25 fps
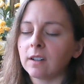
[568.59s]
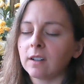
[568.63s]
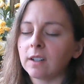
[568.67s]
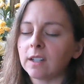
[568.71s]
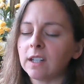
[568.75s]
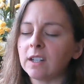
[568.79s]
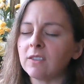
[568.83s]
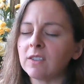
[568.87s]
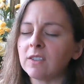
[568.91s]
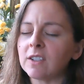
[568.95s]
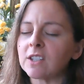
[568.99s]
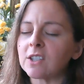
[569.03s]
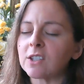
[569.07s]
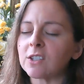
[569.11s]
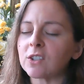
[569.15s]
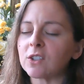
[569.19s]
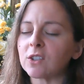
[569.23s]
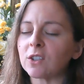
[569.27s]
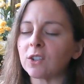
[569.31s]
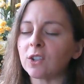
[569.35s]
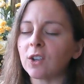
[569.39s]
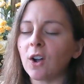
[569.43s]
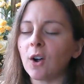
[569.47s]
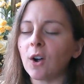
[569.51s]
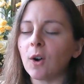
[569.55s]
even
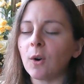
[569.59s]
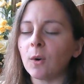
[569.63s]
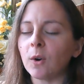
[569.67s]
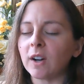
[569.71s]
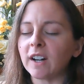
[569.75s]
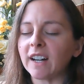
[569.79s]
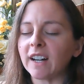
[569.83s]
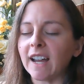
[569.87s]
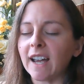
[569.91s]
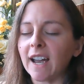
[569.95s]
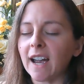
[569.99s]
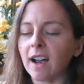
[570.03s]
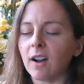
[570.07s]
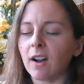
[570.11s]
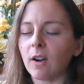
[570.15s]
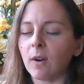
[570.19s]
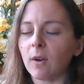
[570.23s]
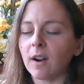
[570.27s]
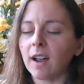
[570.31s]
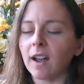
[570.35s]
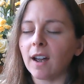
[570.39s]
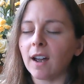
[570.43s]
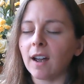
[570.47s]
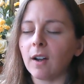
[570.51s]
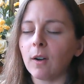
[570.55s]
slower now,
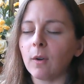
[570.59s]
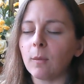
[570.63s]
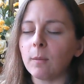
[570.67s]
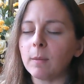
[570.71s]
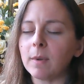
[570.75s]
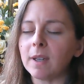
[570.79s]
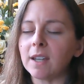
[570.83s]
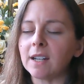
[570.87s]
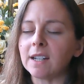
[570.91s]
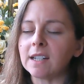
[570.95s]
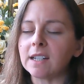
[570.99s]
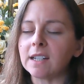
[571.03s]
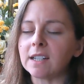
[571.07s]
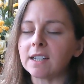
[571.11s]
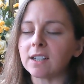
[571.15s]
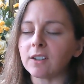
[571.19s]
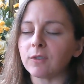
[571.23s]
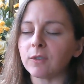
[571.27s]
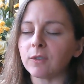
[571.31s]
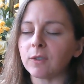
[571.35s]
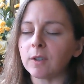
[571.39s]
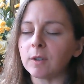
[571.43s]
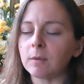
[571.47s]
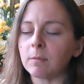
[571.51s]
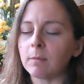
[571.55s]
how many
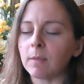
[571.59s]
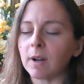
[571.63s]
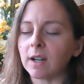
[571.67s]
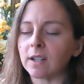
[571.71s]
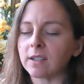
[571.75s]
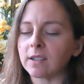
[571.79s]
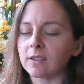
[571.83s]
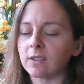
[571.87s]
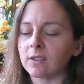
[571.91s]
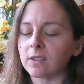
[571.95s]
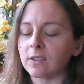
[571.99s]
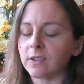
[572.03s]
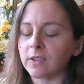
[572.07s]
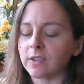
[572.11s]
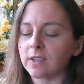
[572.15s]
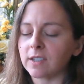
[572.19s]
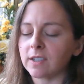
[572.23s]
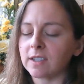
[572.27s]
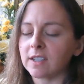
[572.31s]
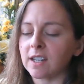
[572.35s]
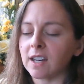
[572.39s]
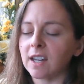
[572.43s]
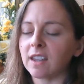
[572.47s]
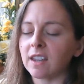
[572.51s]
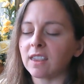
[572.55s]
different muscles
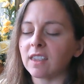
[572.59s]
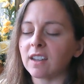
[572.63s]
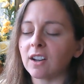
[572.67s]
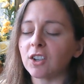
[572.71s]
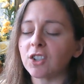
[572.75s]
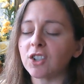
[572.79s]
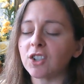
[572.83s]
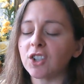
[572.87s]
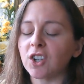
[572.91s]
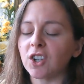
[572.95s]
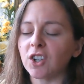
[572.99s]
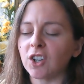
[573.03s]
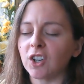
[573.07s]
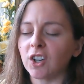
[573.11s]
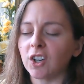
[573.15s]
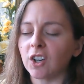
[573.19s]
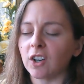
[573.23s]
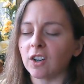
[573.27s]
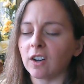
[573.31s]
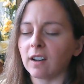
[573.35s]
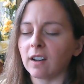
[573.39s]
take their turn.